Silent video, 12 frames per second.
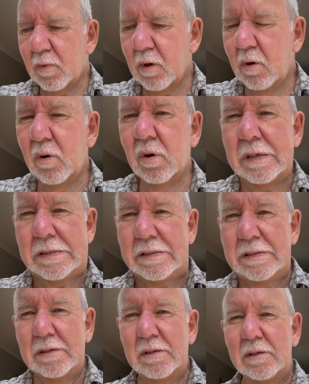
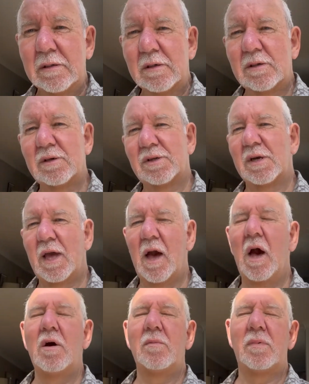Oh, good to
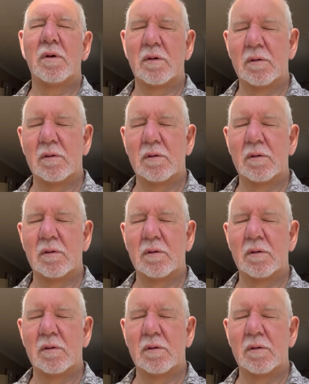get home.